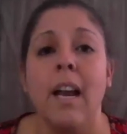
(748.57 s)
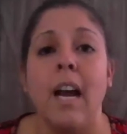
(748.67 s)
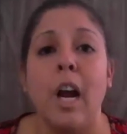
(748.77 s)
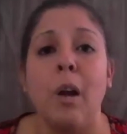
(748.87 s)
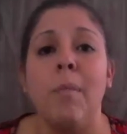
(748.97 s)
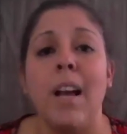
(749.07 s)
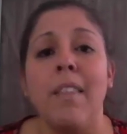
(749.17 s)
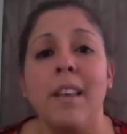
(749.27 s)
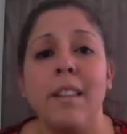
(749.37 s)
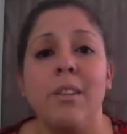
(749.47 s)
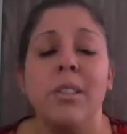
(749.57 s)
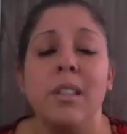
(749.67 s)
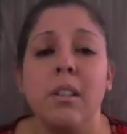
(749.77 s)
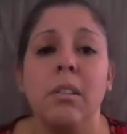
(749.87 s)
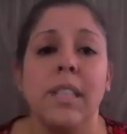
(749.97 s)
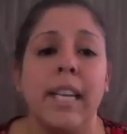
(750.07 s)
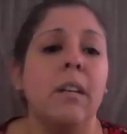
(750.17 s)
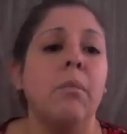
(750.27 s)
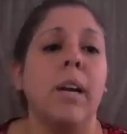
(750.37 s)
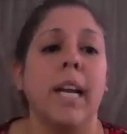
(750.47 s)
And then there's little
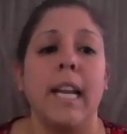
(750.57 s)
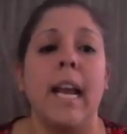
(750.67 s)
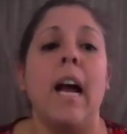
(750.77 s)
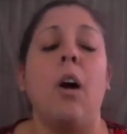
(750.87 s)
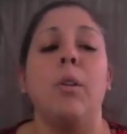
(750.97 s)
data right now